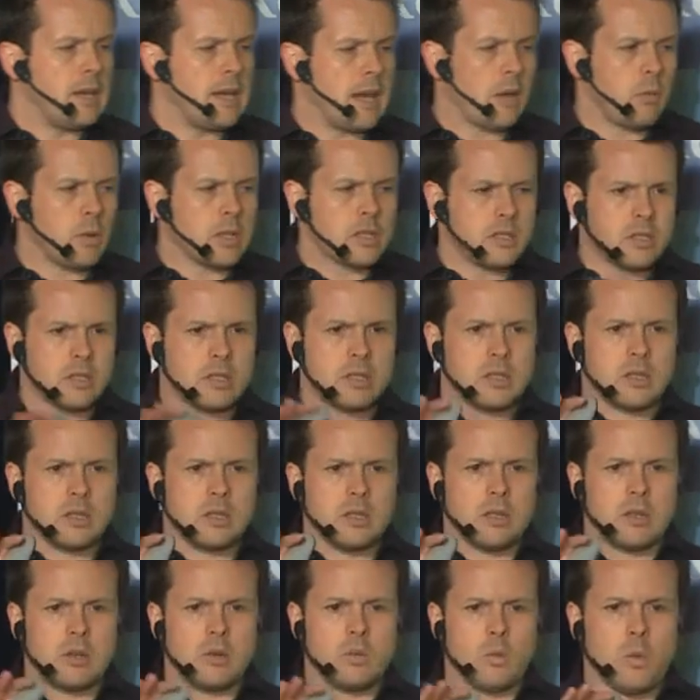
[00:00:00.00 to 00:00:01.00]
Now, once
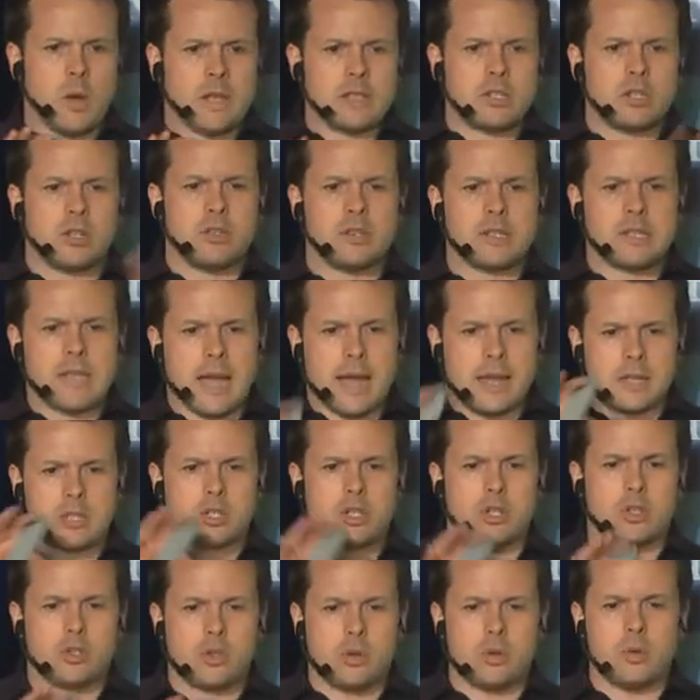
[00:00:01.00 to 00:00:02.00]
once you start
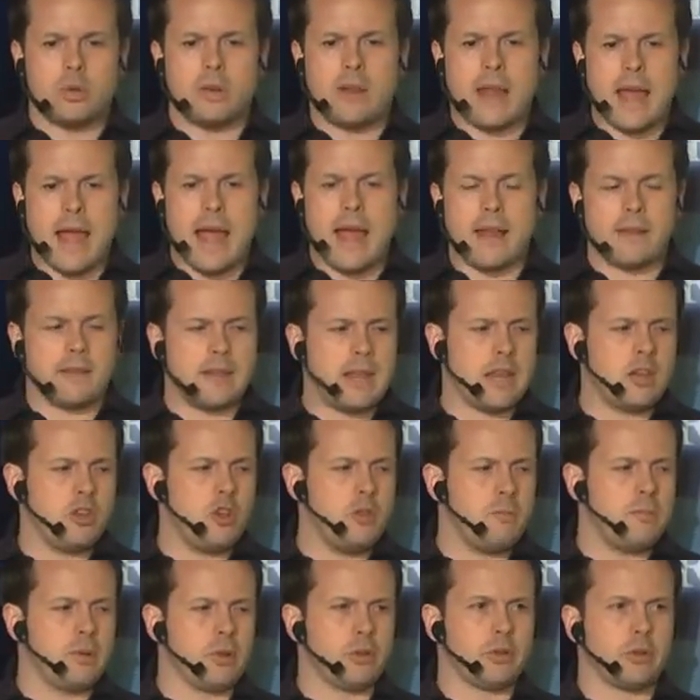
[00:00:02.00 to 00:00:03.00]
to do that, then
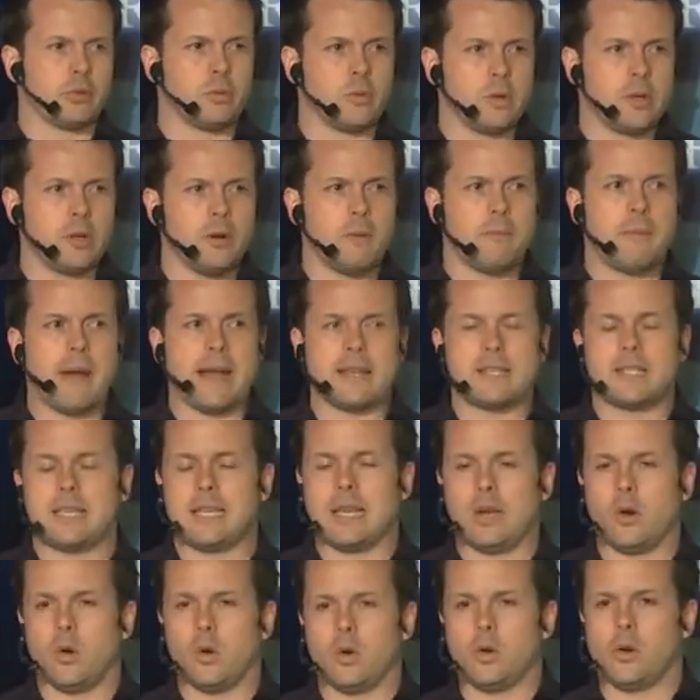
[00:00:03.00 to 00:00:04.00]
you build a real
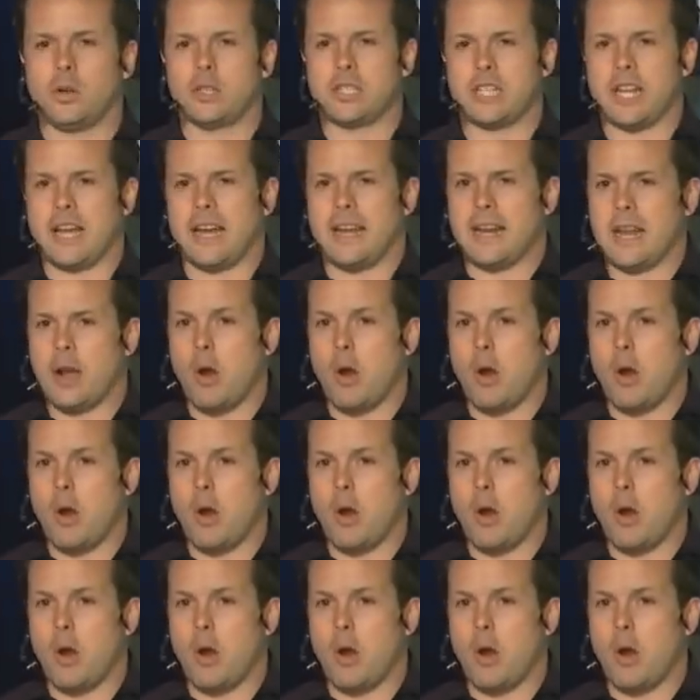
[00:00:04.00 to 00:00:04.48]
basic org chart.